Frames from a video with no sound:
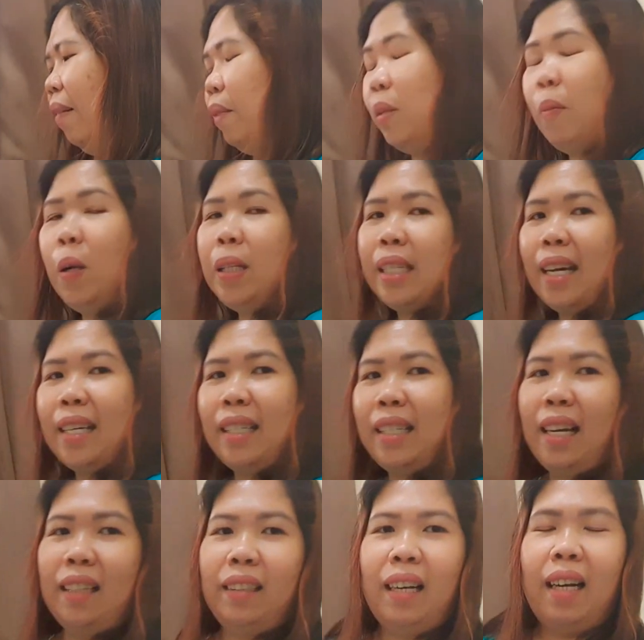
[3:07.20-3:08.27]
Small size
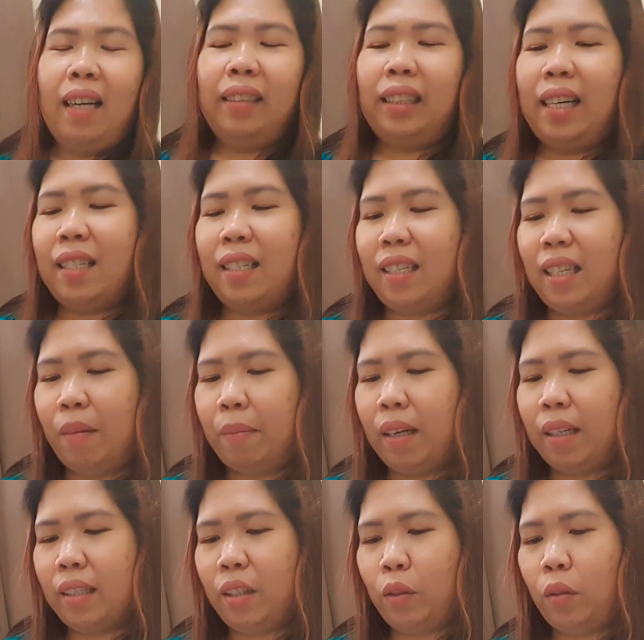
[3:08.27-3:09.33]
lang ang sizes ng
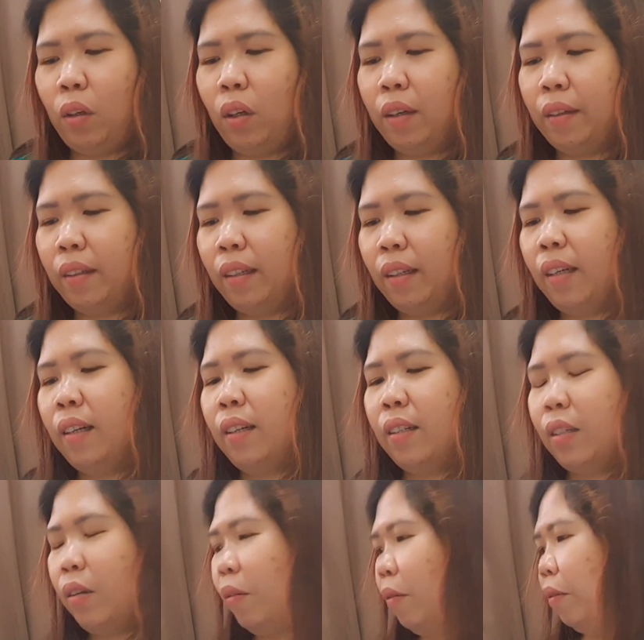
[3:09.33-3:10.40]
bags na to.
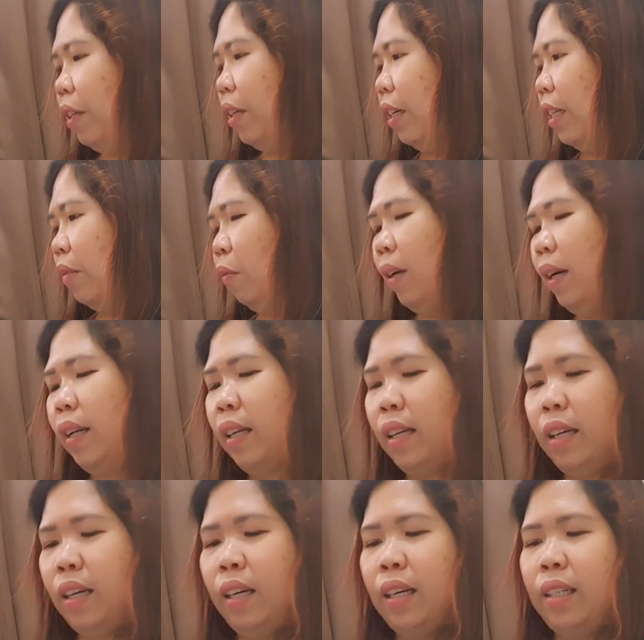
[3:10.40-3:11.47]
So there's one
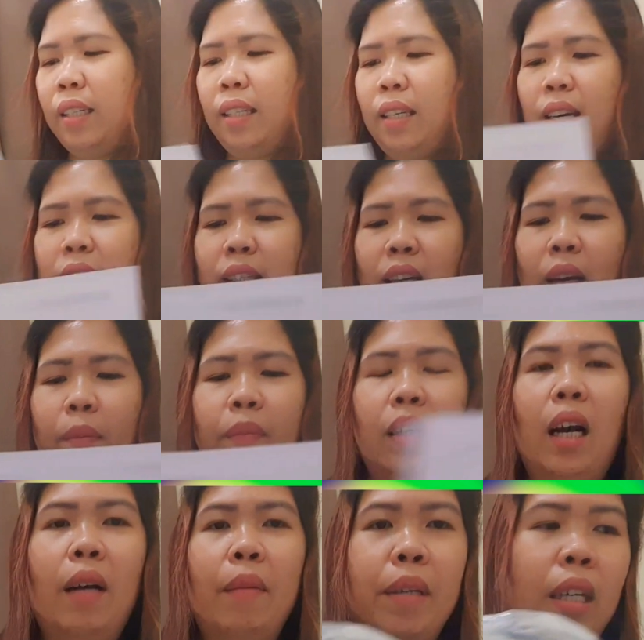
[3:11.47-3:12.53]
here. It says
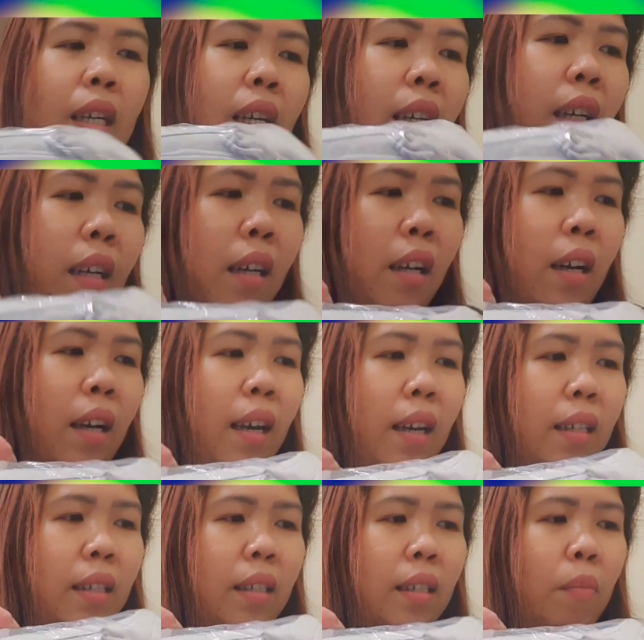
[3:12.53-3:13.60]
Gabby
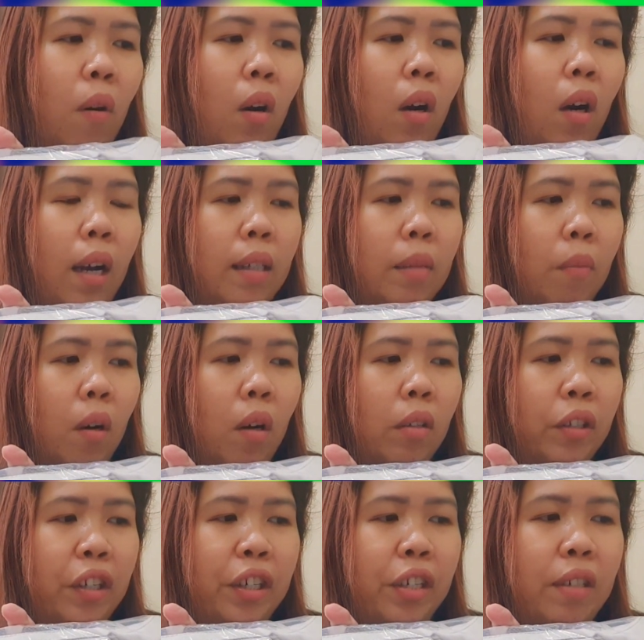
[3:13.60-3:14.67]
is small, a small
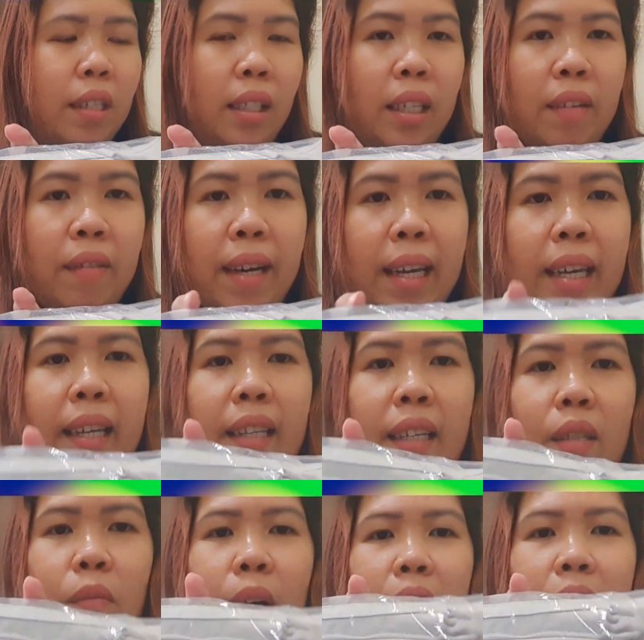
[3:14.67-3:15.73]
curious gray.
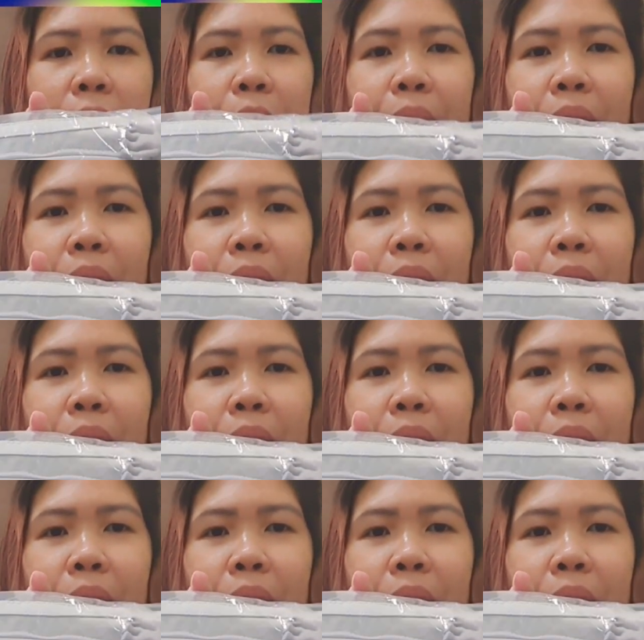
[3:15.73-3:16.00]
This one.